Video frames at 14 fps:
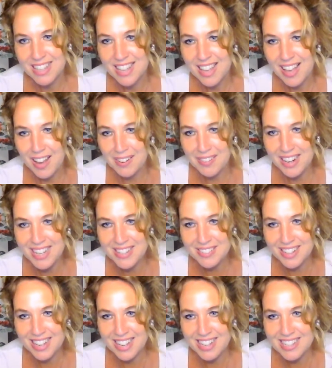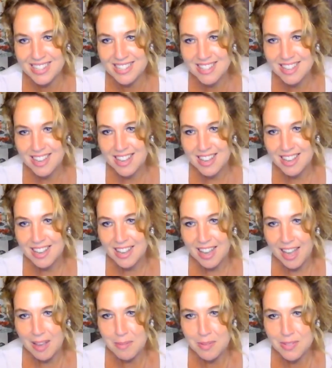All right, you guys.
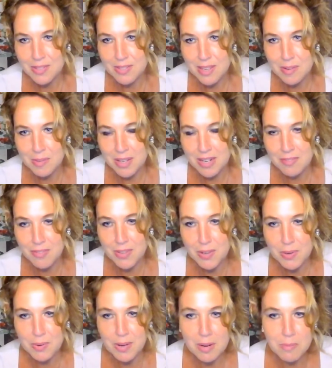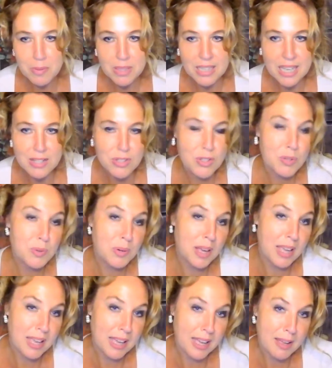I will see you in a few, and we'll get to
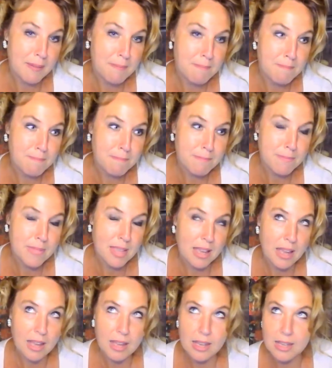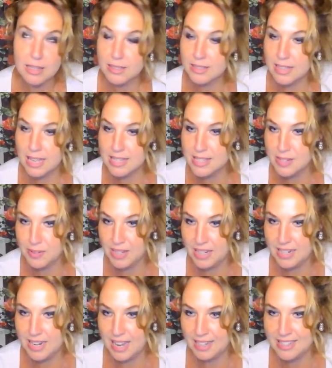a Cancerian
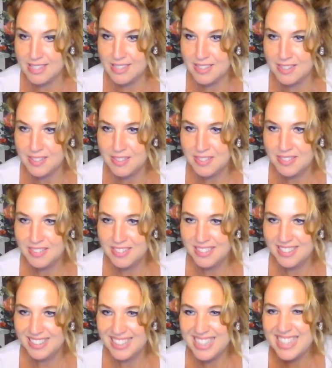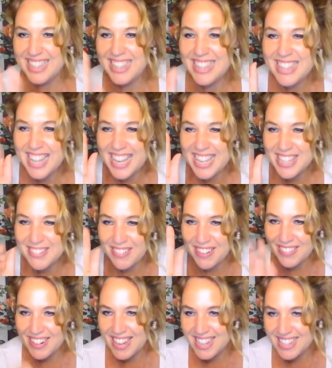next. Thank you,
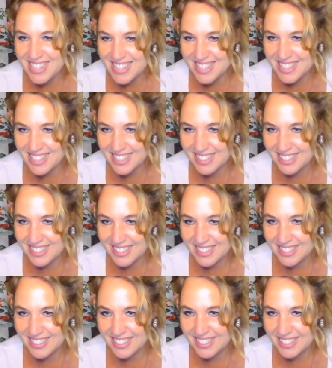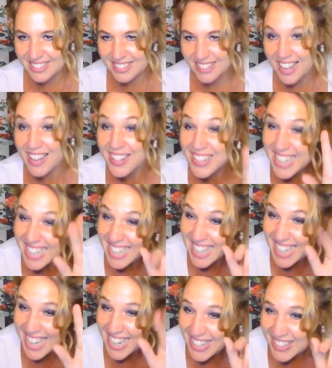RS.
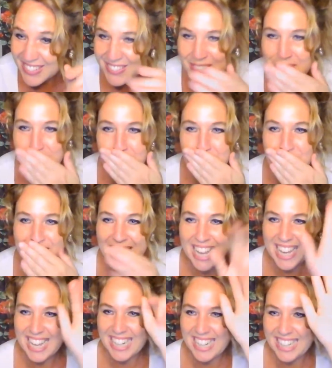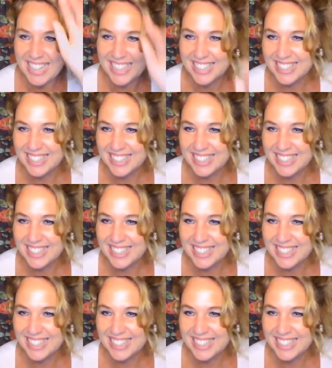Nikki O. Hey, honey.